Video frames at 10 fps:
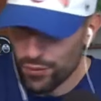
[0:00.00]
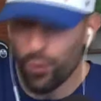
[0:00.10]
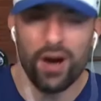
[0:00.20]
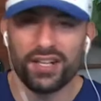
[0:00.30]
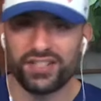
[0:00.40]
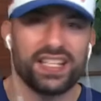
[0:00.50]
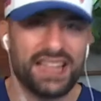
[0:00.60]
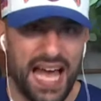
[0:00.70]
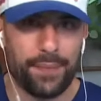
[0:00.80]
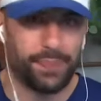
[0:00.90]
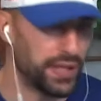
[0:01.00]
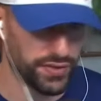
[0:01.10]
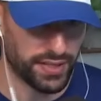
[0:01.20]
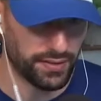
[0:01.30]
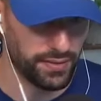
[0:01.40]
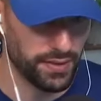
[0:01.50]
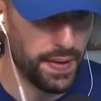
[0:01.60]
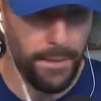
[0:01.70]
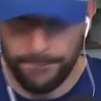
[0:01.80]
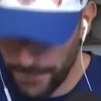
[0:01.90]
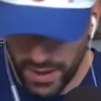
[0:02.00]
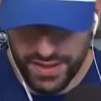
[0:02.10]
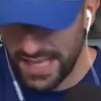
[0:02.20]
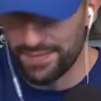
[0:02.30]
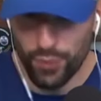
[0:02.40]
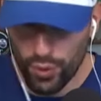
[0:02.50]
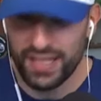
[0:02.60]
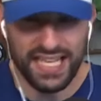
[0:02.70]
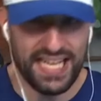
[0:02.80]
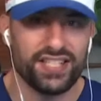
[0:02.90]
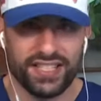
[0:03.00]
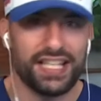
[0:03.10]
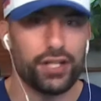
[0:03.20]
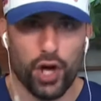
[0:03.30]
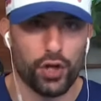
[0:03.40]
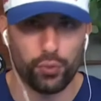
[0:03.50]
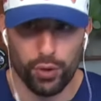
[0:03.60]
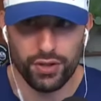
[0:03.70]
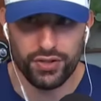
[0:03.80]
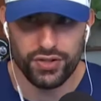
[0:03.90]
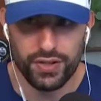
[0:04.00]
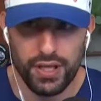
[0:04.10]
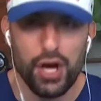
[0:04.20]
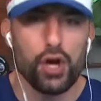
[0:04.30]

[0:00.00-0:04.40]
walks in that building Monday morning, his key card works,